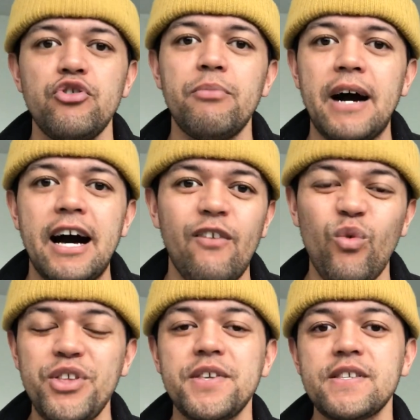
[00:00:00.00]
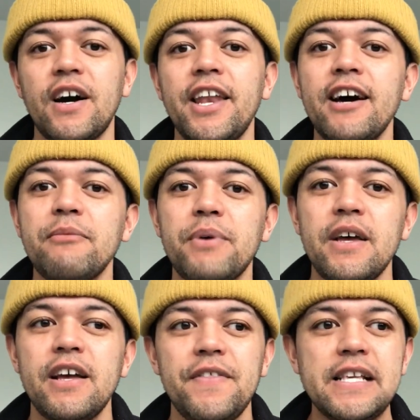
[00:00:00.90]
on your behalf when you sign up.
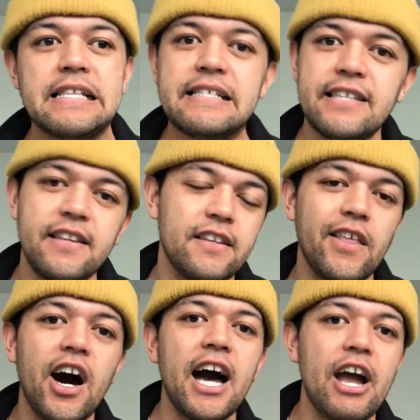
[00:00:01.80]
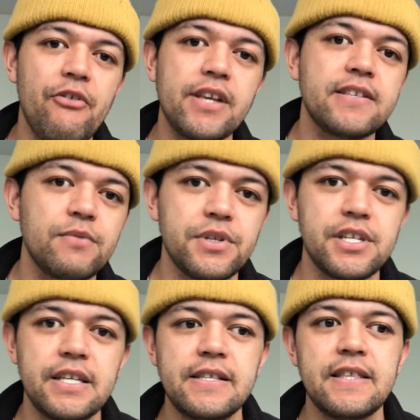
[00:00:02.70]
This is sent to the IRS,
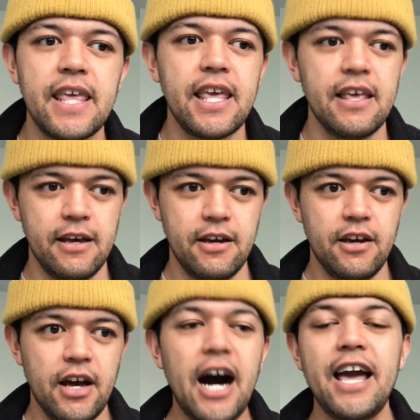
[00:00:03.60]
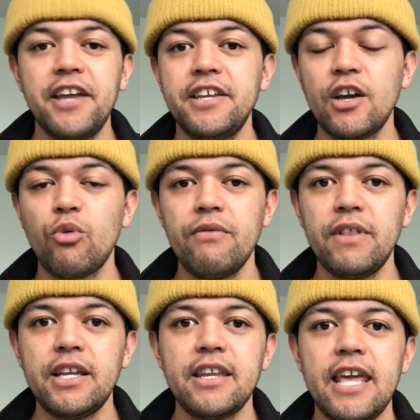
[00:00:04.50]
which is the IRD
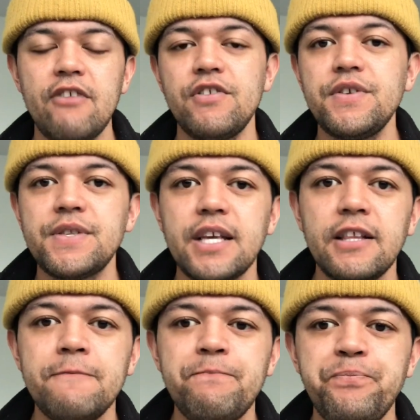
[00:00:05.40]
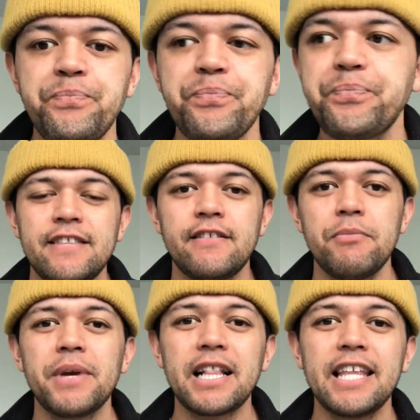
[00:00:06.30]
equivalent here in New Zealand.
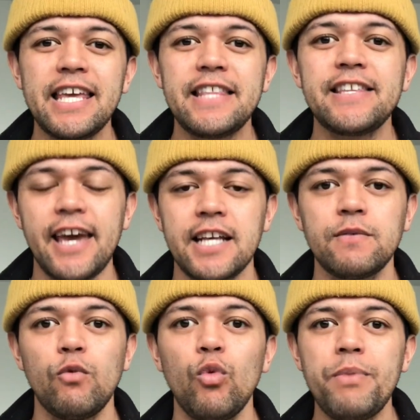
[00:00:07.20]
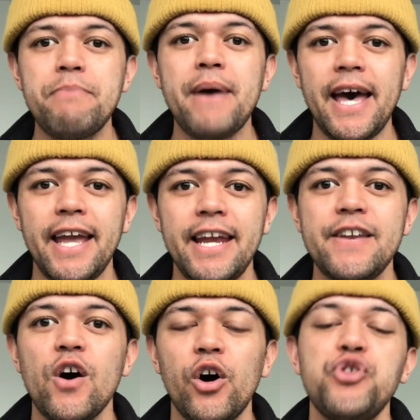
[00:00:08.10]
Typically, tax will be paid
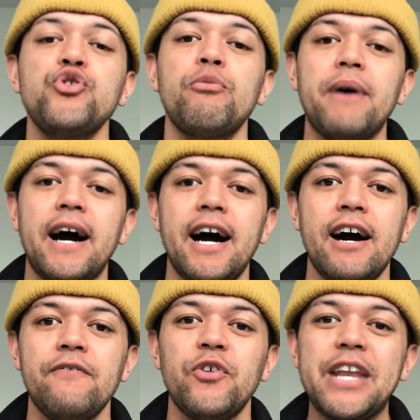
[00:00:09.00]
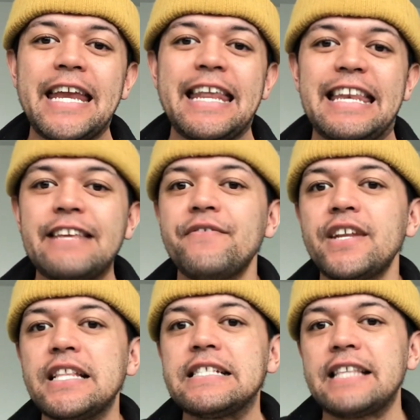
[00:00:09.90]
on your behalf on any
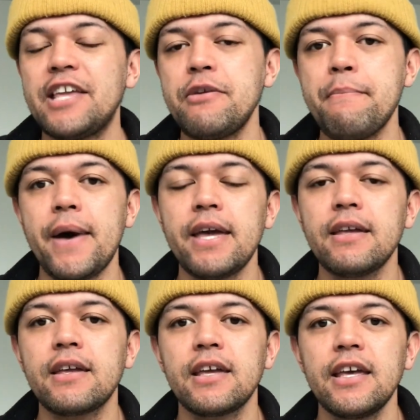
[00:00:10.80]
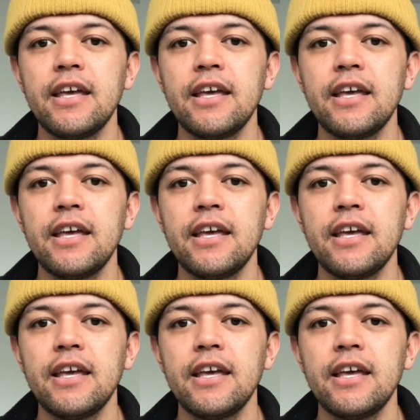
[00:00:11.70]
dividends that you make